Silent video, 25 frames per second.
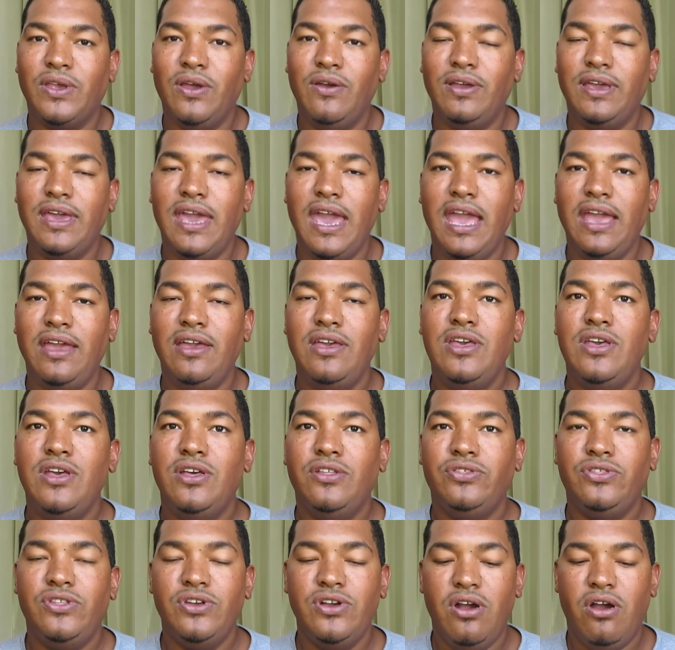Okay,
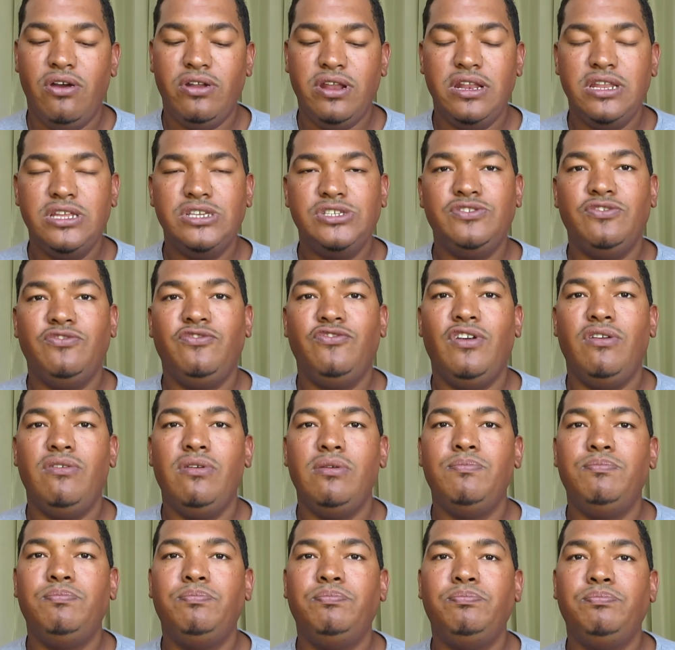the garden is a
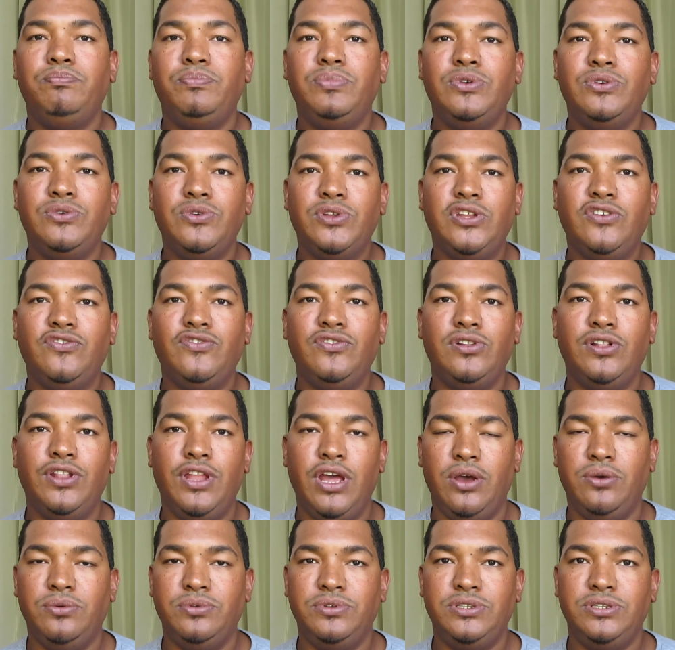very beautiful
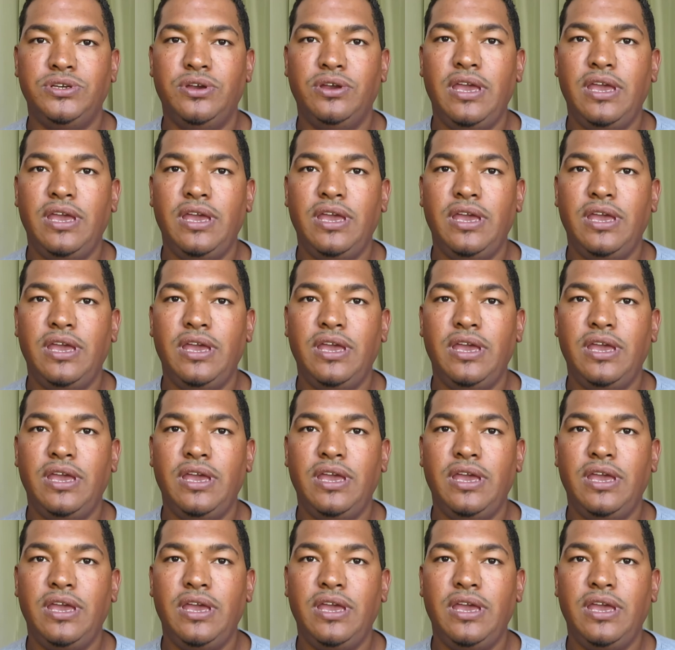note.